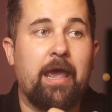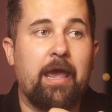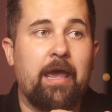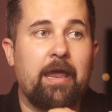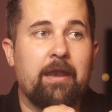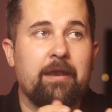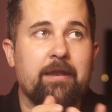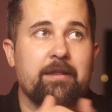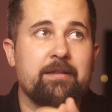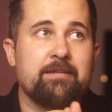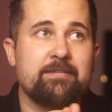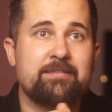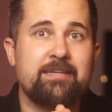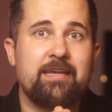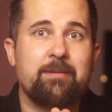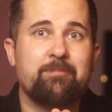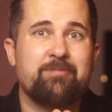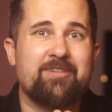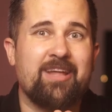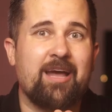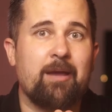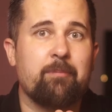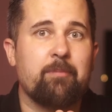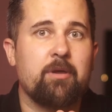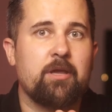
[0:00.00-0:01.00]
and at the same
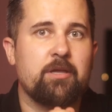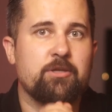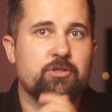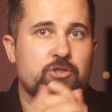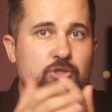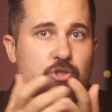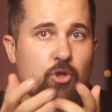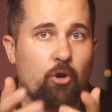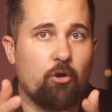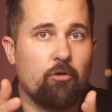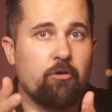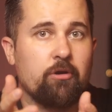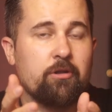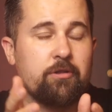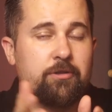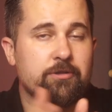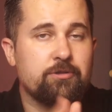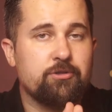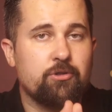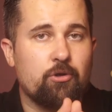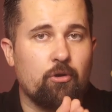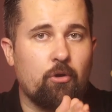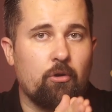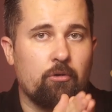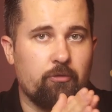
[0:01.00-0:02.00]
time, historically
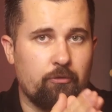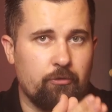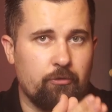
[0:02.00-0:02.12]
strong